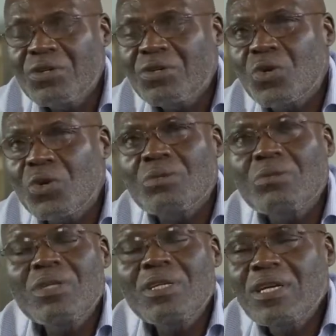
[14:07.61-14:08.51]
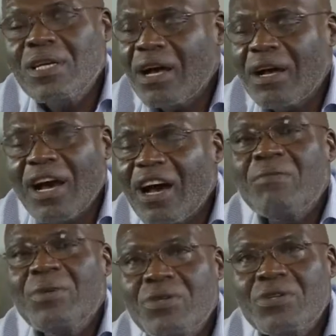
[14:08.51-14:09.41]
So
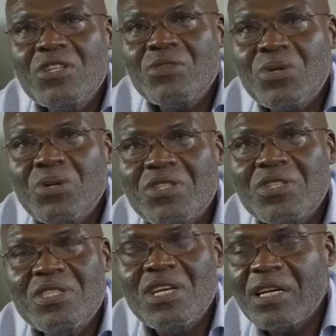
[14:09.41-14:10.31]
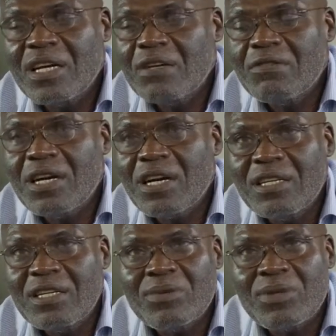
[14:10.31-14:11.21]
I've been using this product since then. I never had
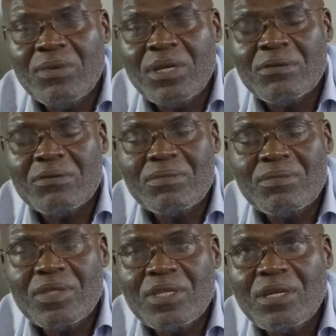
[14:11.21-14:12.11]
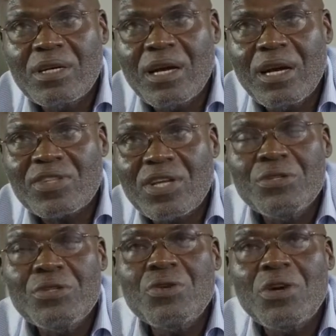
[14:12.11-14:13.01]
any problem as I
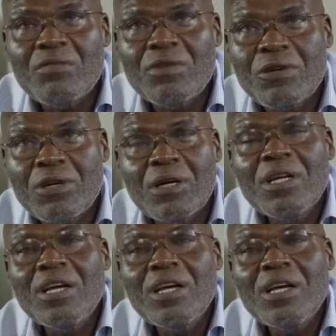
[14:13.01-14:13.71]
used to have before.